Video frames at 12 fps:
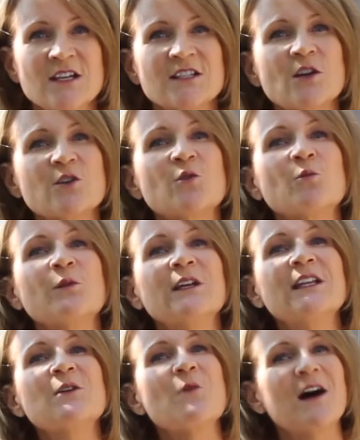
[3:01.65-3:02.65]
So you
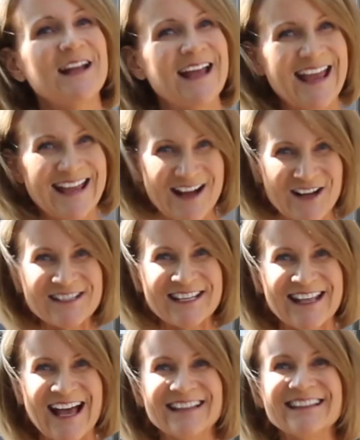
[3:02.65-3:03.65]
really want to hang on
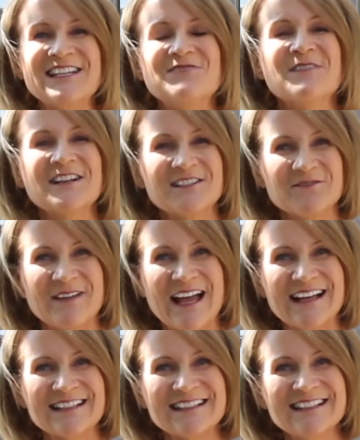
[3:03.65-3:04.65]
to that lean muscle
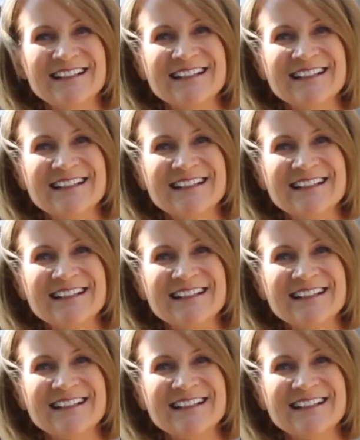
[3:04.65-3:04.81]
mass.